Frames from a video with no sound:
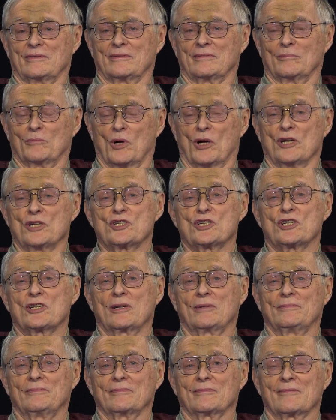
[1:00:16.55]
March.
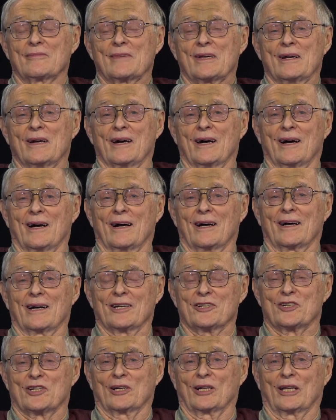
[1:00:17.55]

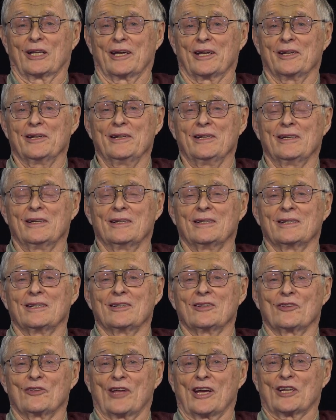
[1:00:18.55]
Until then,
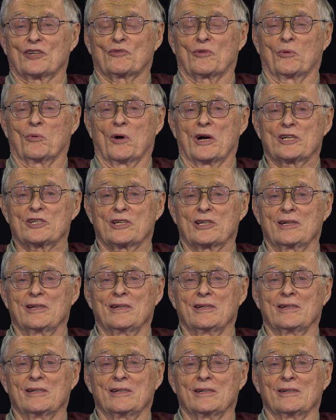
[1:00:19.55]
thanks for watching
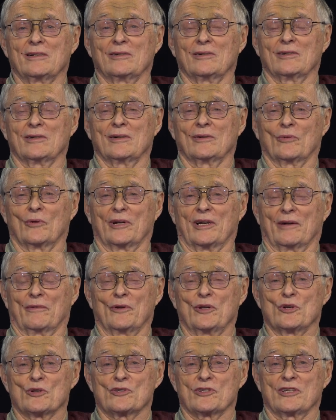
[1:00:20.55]
whenever
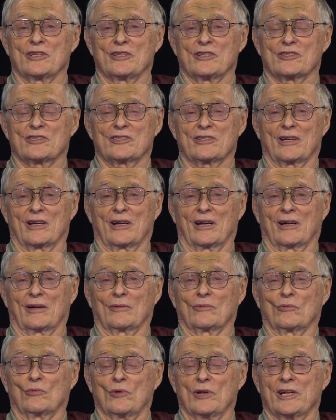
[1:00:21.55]
you see this uh,
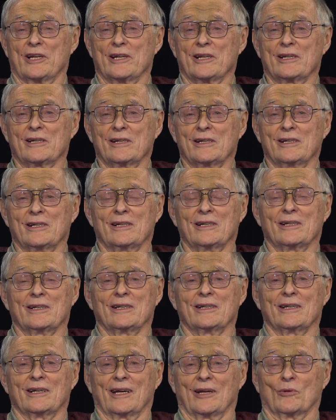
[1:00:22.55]
reading,
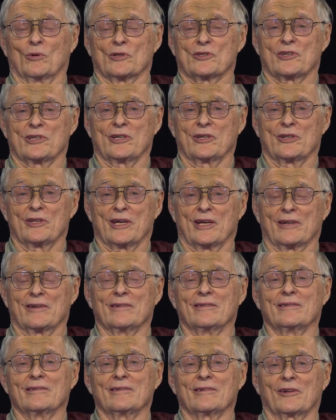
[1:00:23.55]
and we'll see you then.
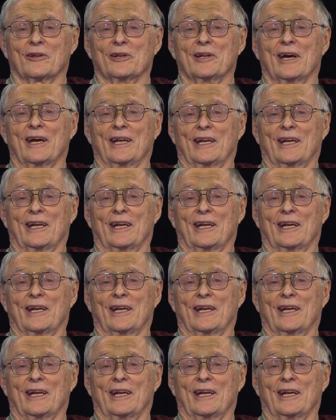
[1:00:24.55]
Good night,